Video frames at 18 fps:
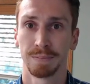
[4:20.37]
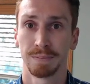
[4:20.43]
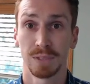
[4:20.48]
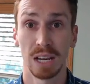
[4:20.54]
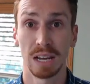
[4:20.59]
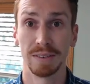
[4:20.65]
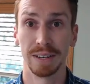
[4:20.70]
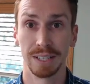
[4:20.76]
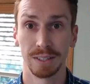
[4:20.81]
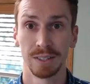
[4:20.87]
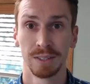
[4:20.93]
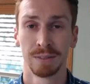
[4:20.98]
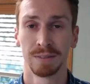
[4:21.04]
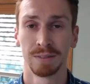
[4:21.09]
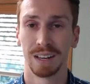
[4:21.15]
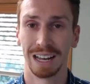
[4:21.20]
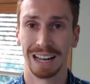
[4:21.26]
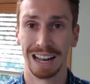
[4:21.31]
savings
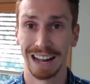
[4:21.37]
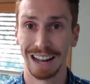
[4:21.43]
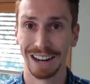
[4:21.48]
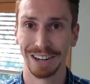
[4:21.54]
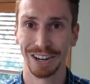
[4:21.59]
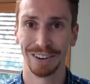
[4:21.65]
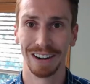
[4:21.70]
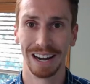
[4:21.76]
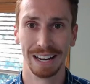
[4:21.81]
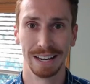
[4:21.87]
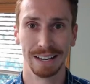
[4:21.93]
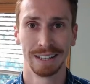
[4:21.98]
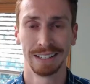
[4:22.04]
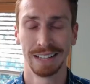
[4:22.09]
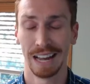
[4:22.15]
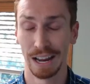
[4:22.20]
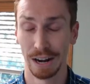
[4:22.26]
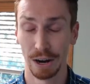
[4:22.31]
on your end,
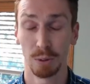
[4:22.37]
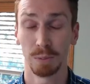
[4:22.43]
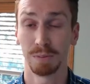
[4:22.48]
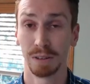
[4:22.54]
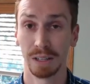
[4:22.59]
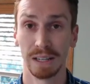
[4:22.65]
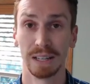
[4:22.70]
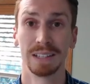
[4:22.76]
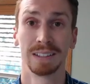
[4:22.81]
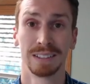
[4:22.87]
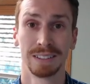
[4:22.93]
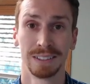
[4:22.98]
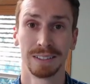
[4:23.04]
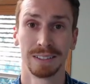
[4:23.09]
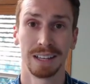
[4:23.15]
and hopefully